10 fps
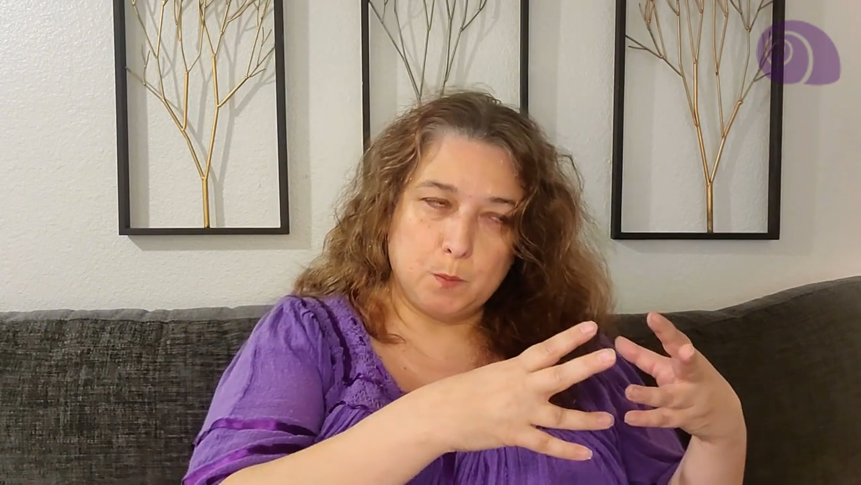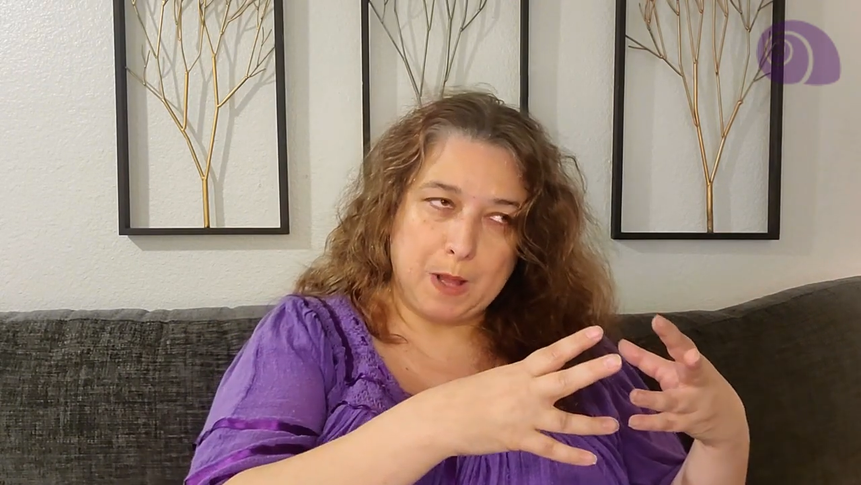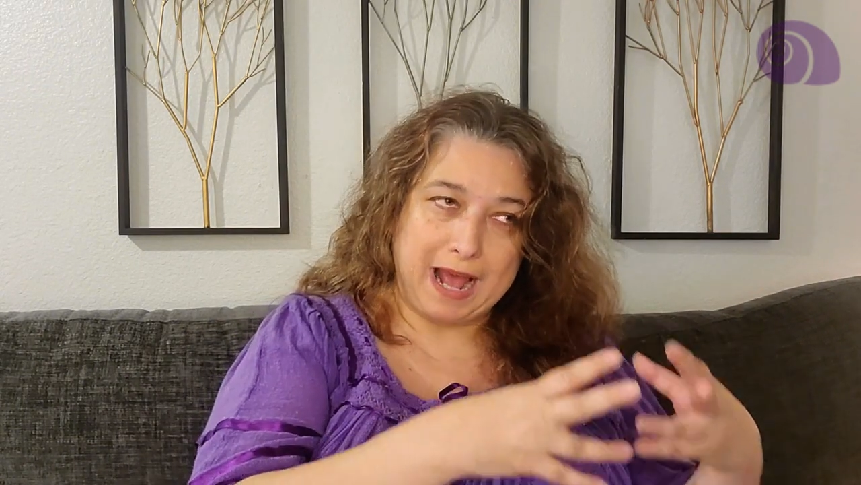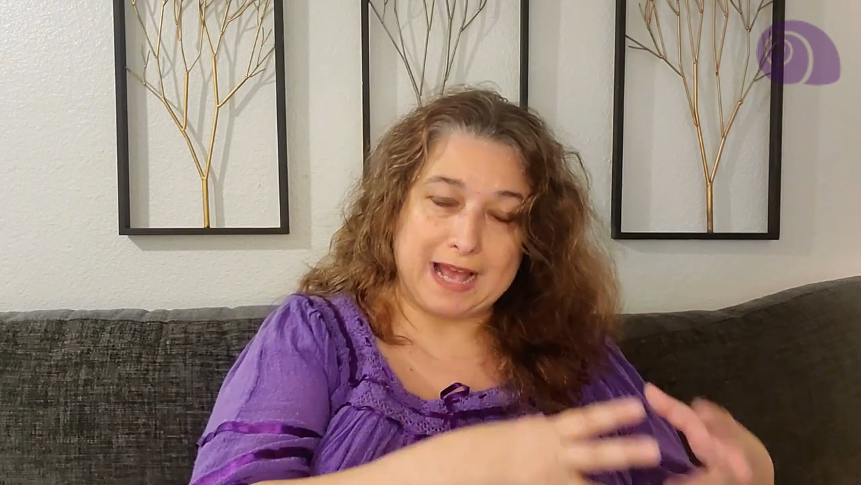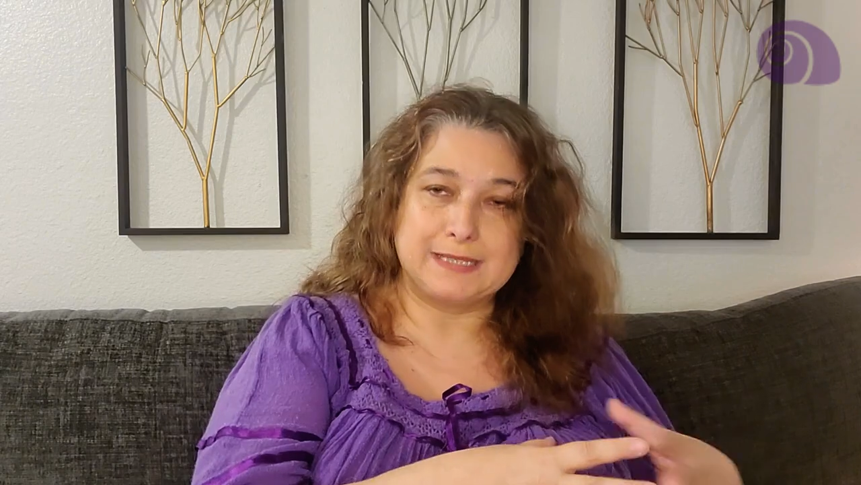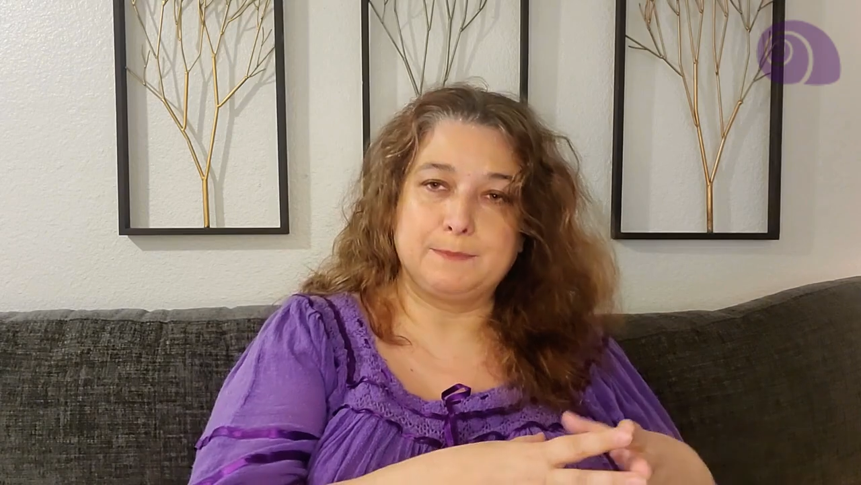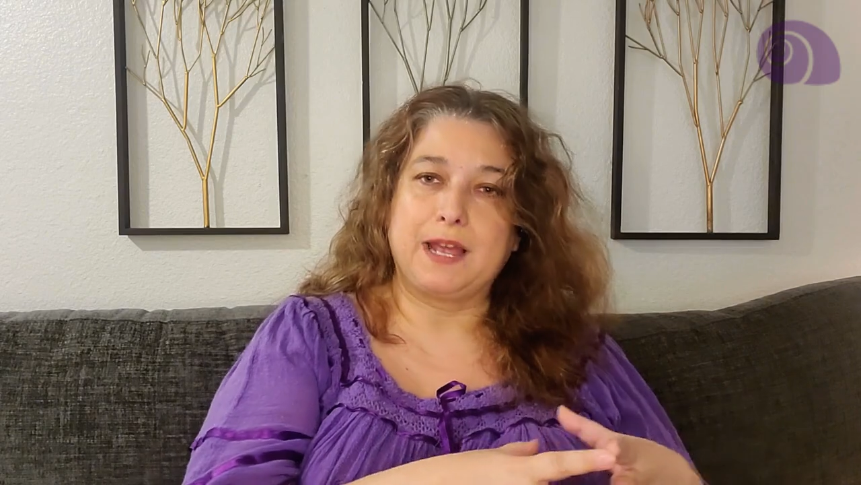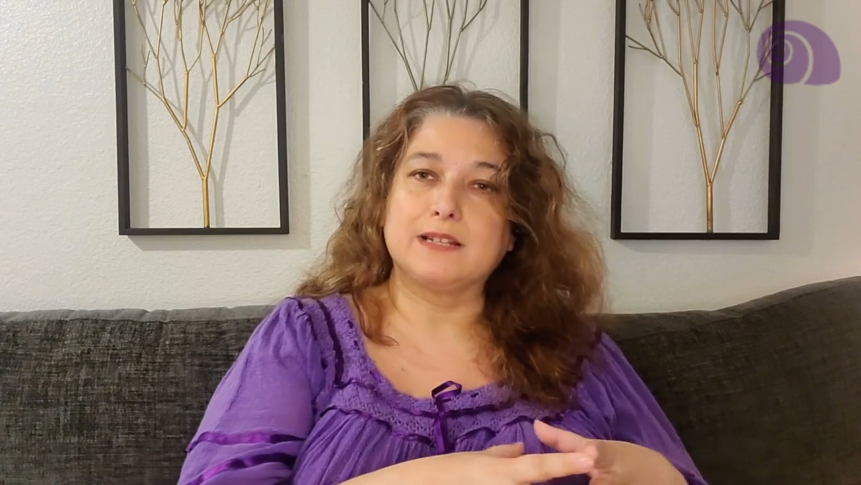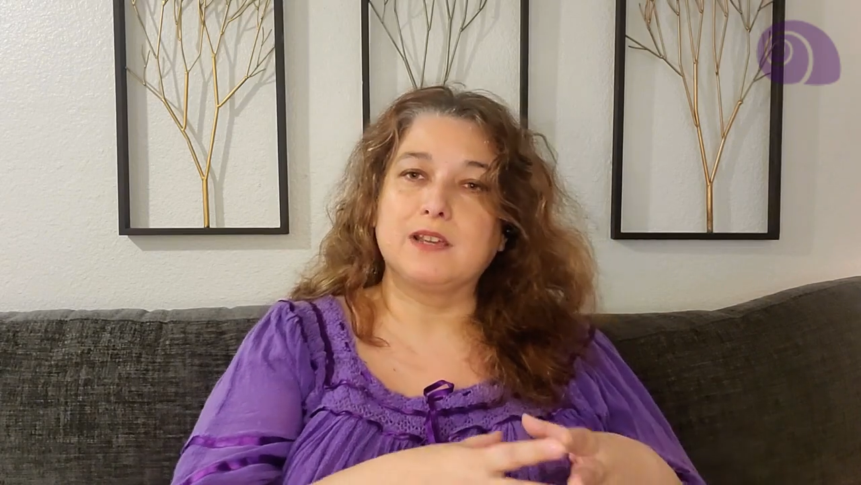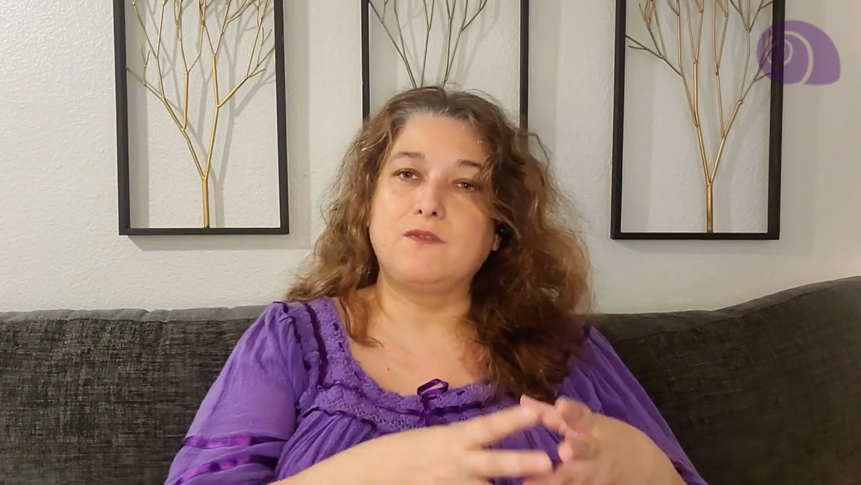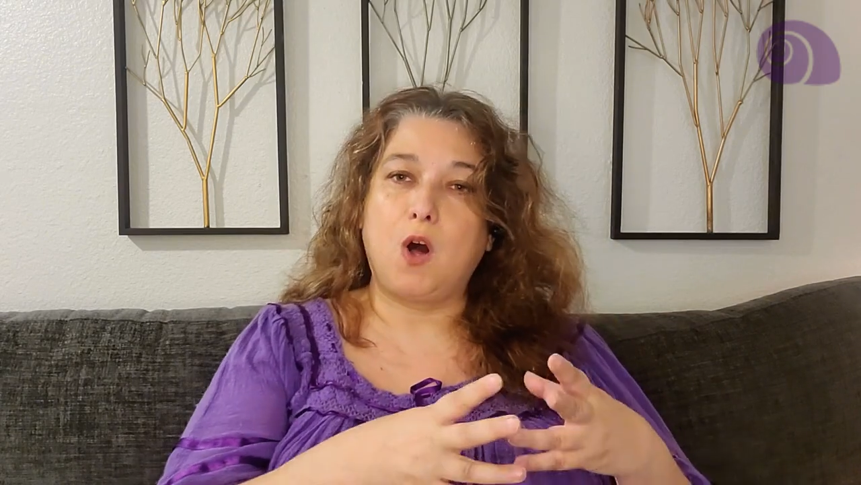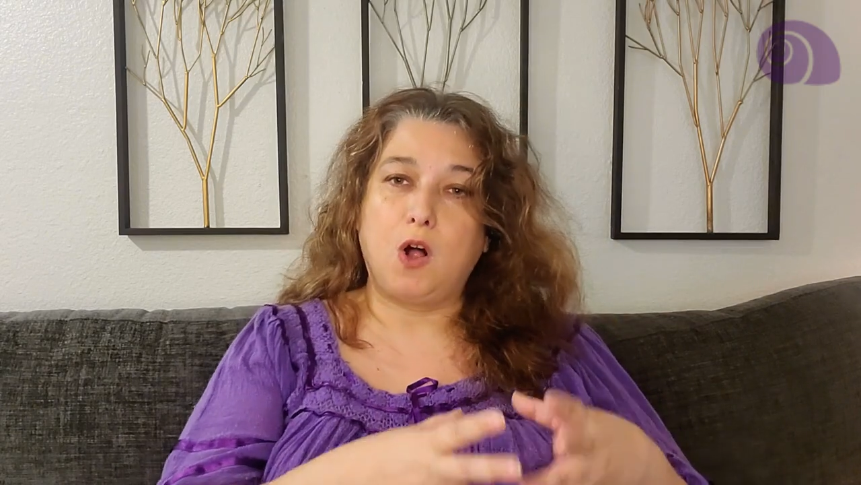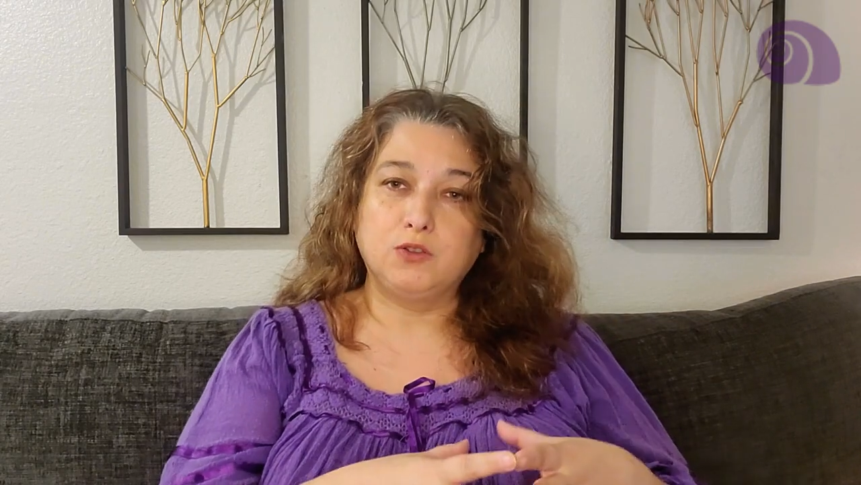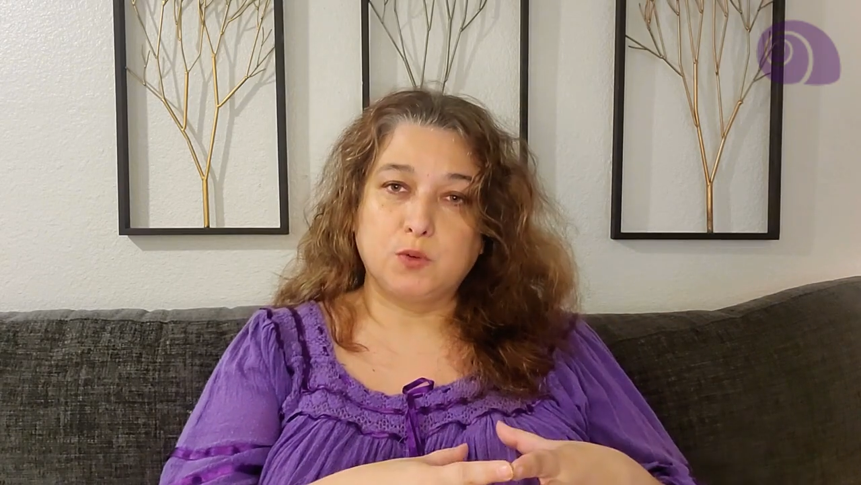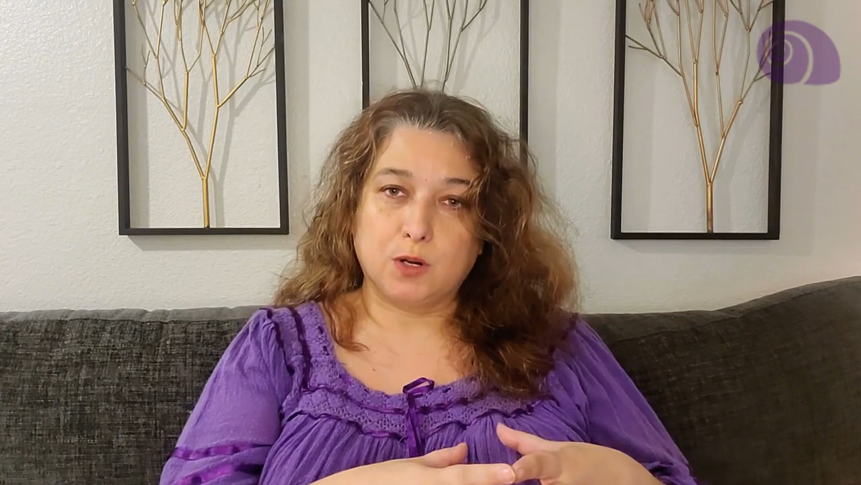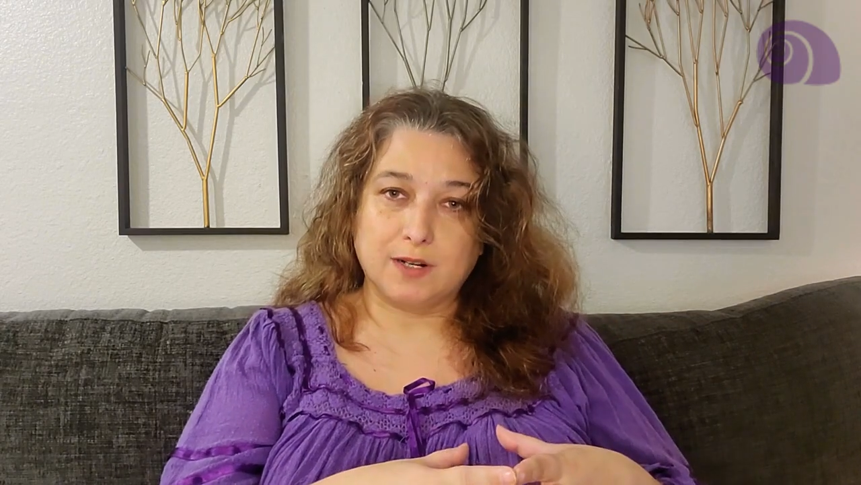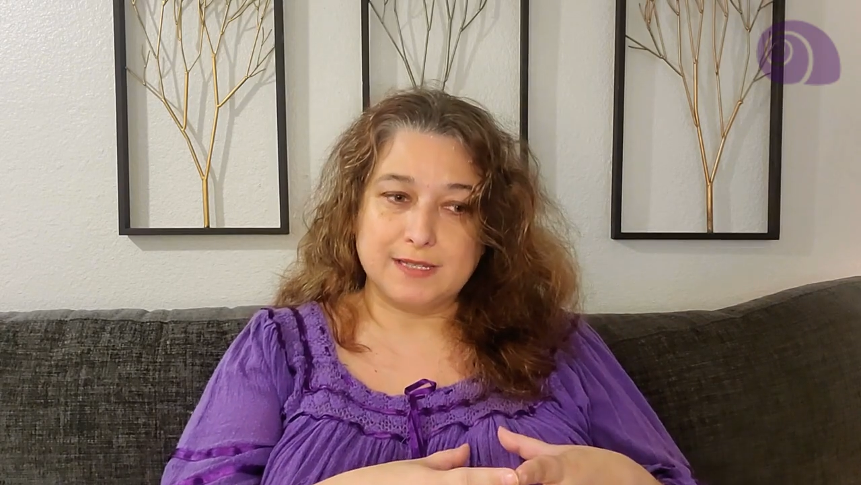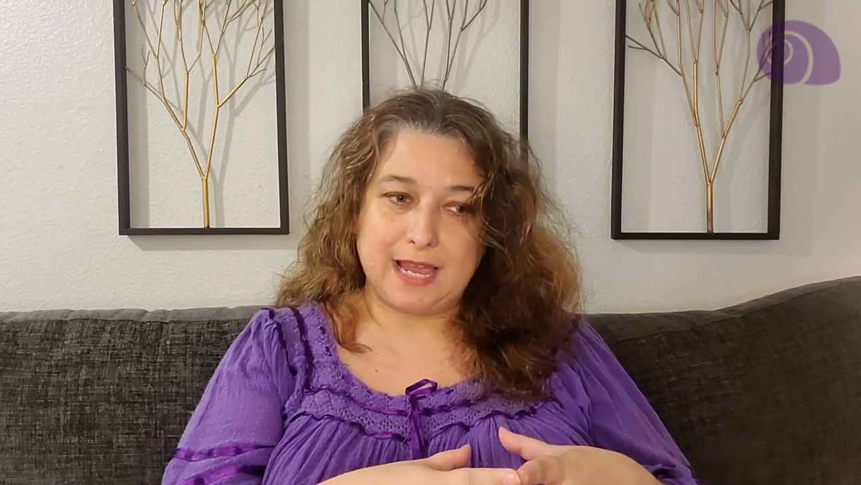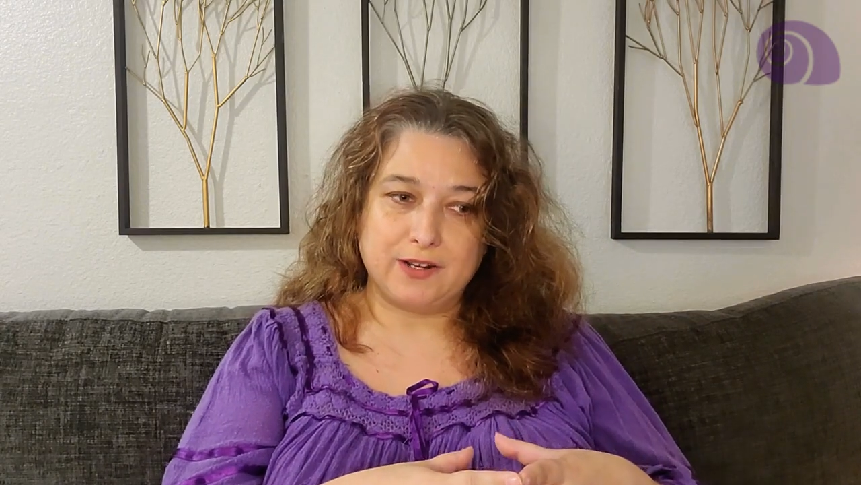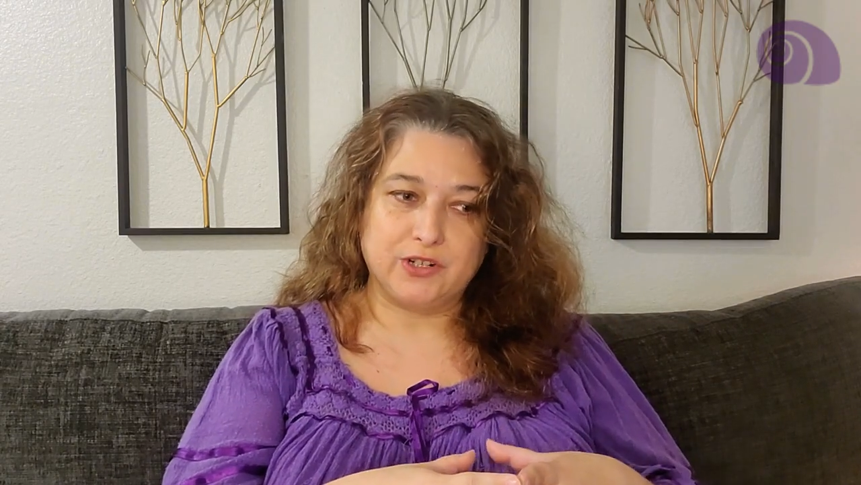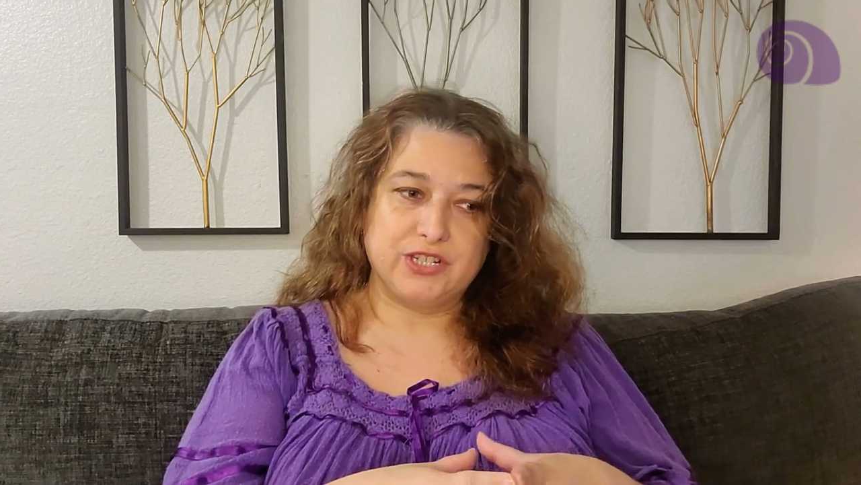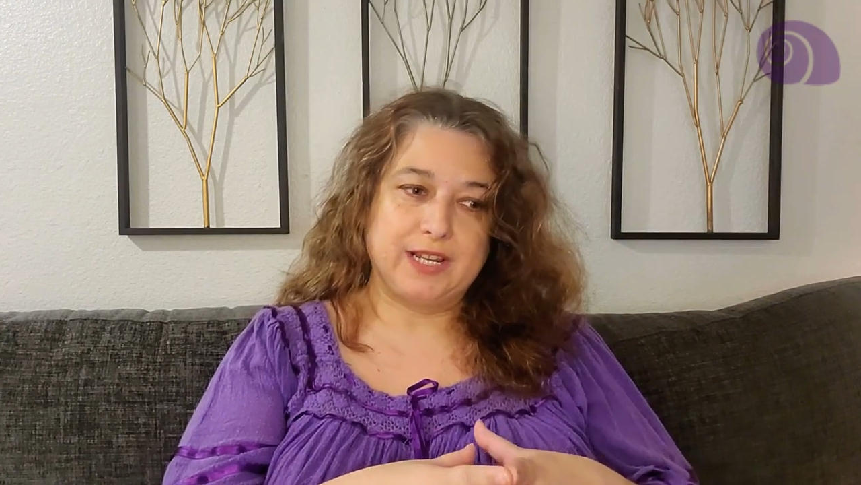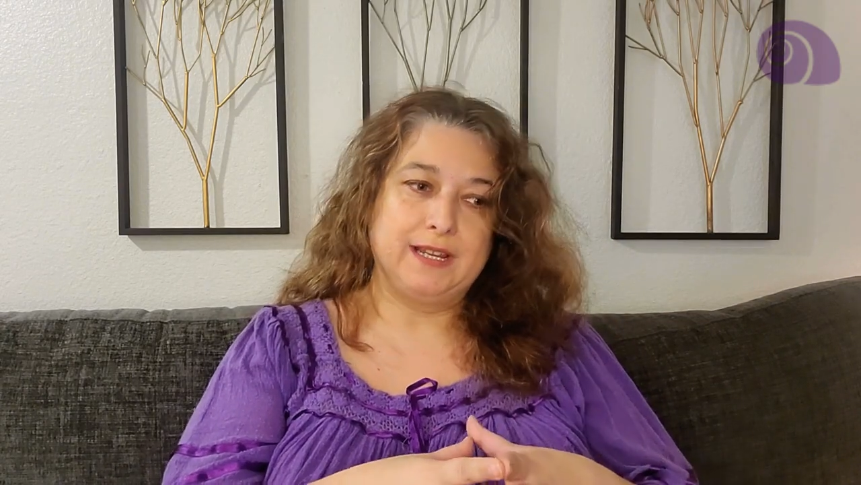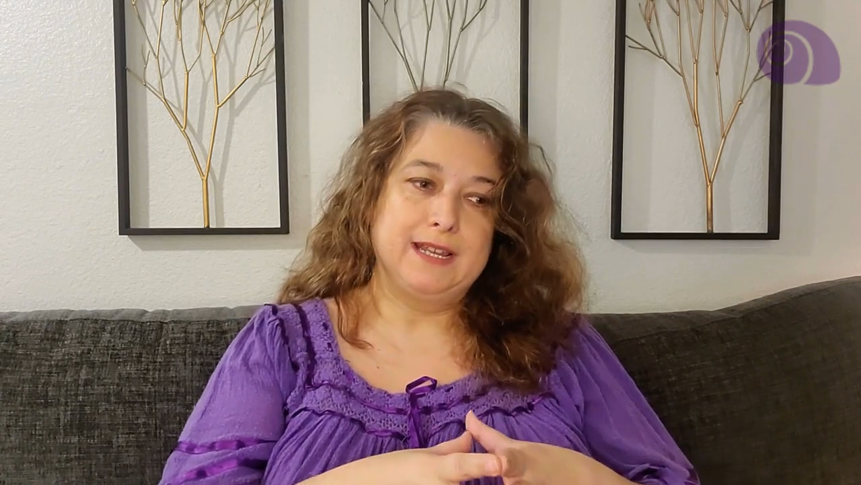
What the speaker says: aspect of all Taurus energy